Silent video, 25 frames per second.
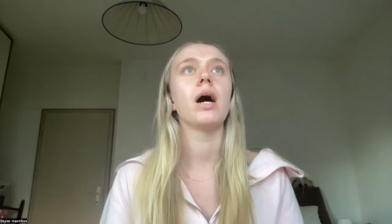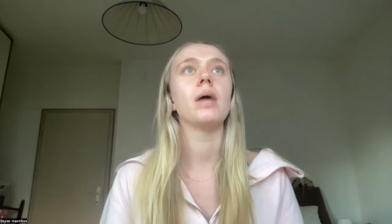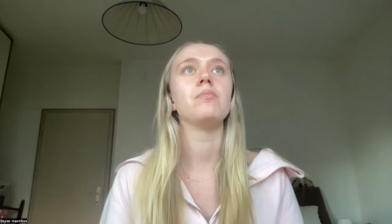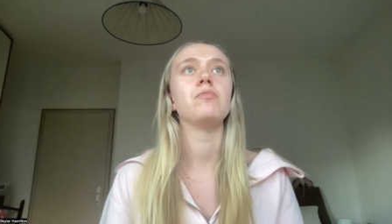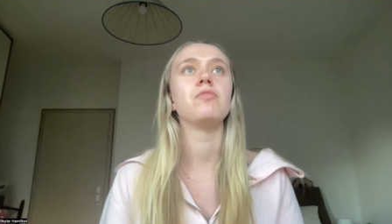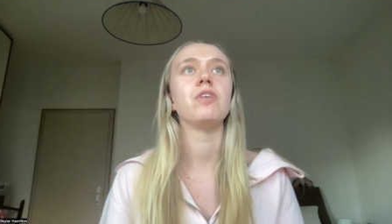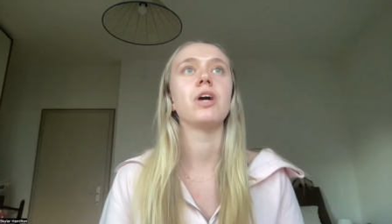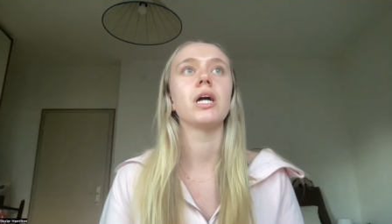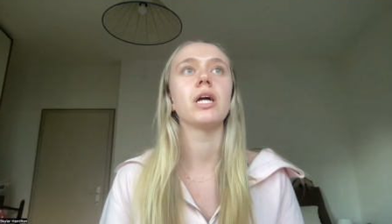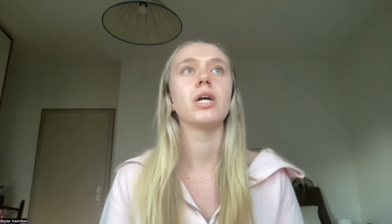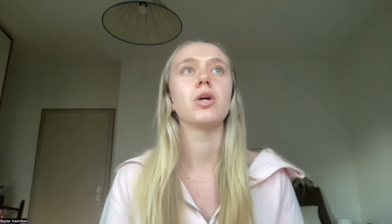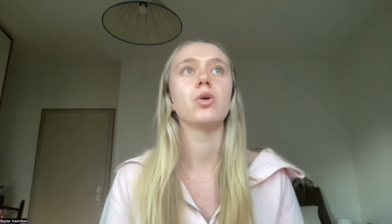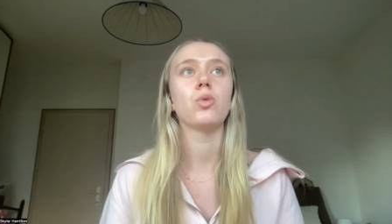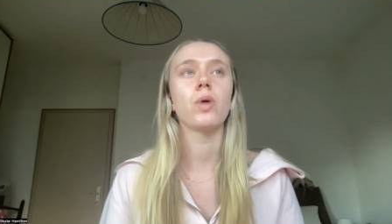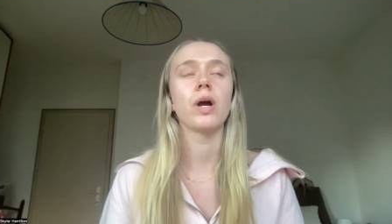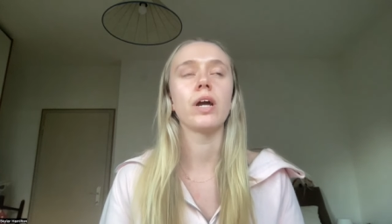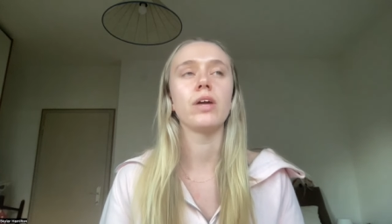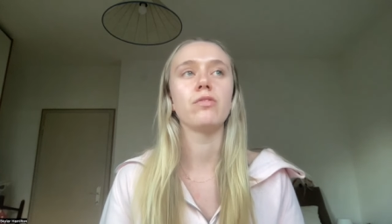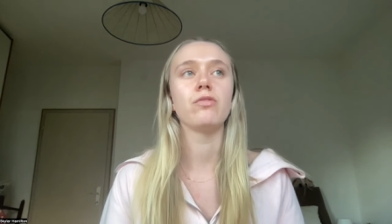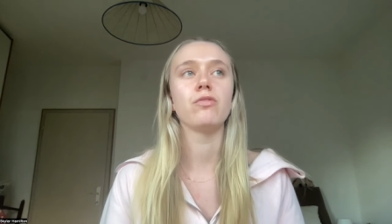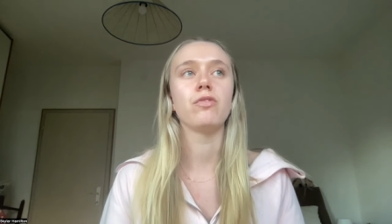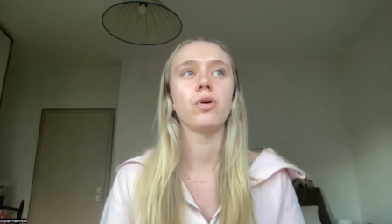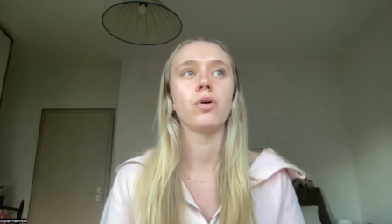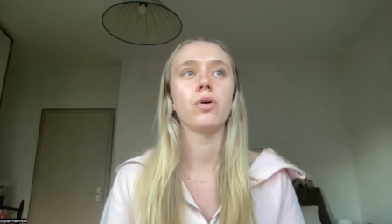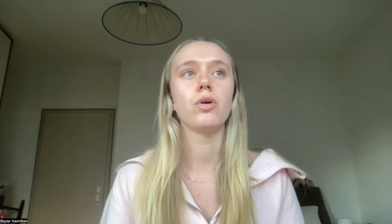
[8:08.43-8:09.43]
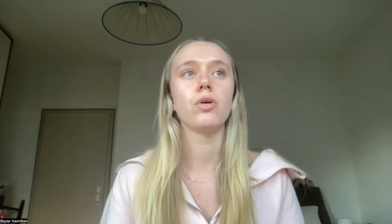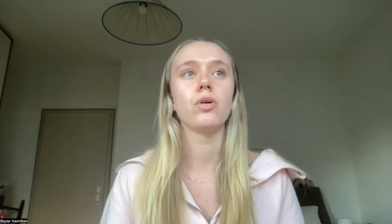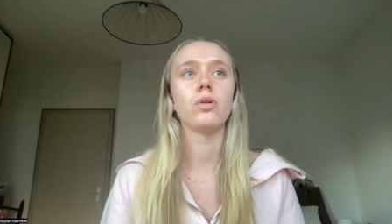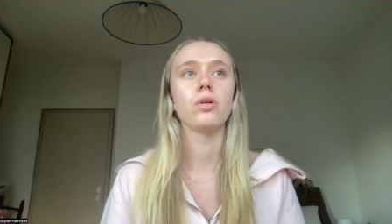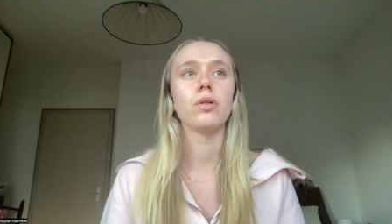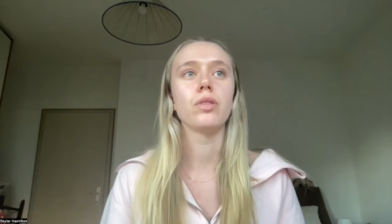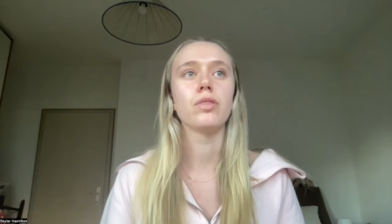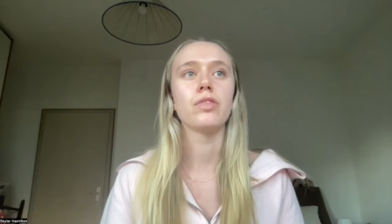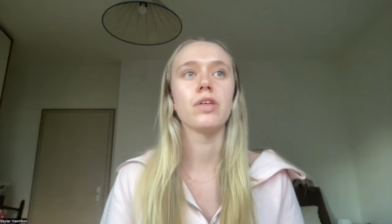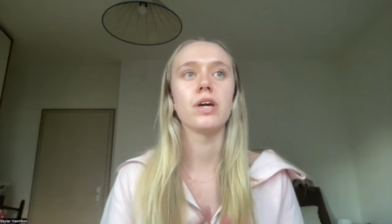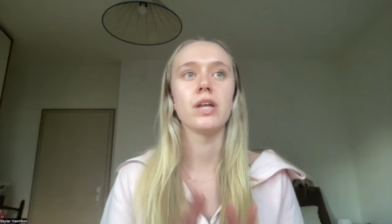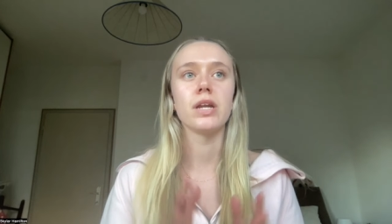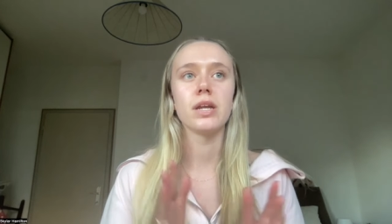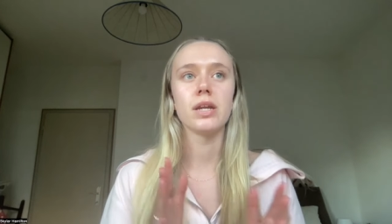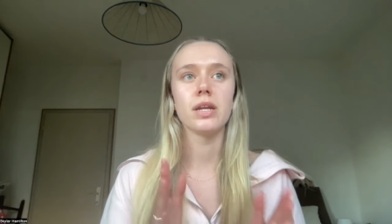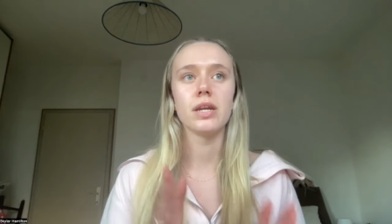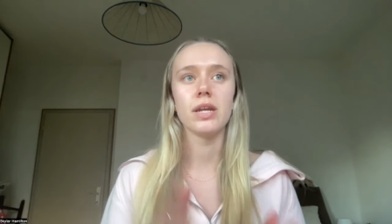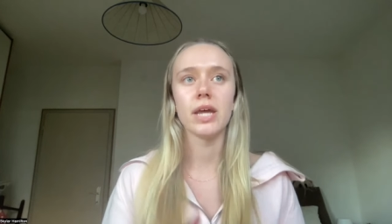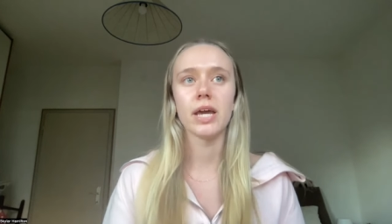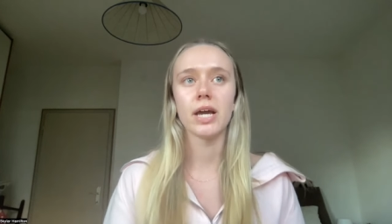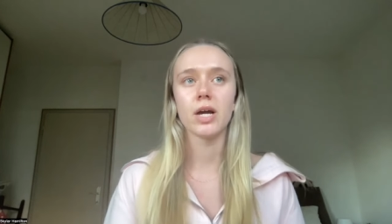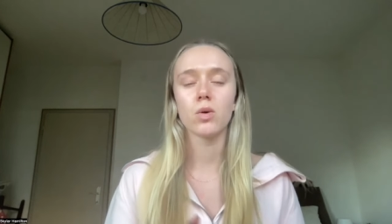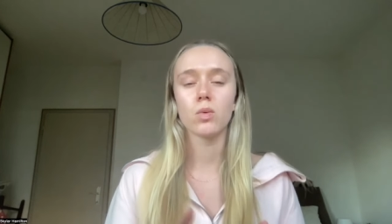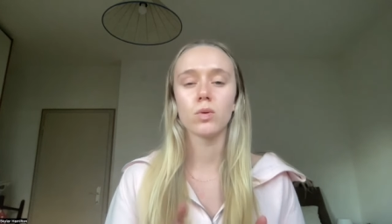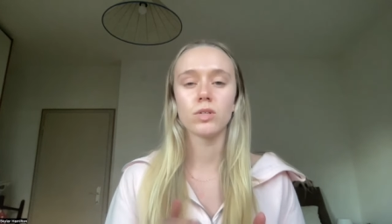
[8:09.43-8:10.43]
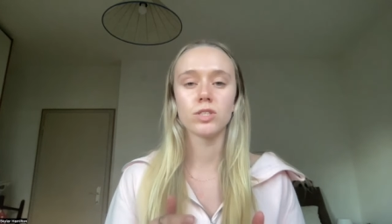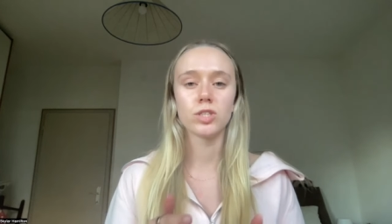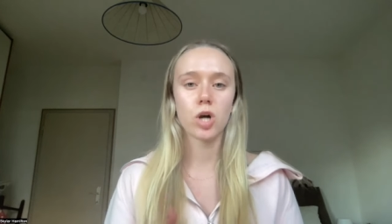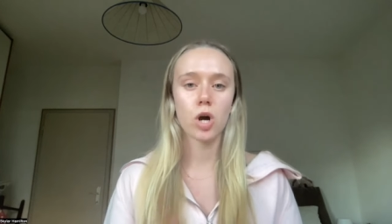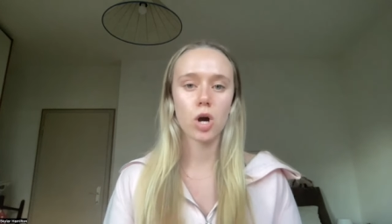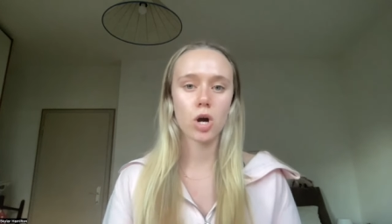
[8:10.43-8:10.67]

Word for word: I'm very grateful that Nick was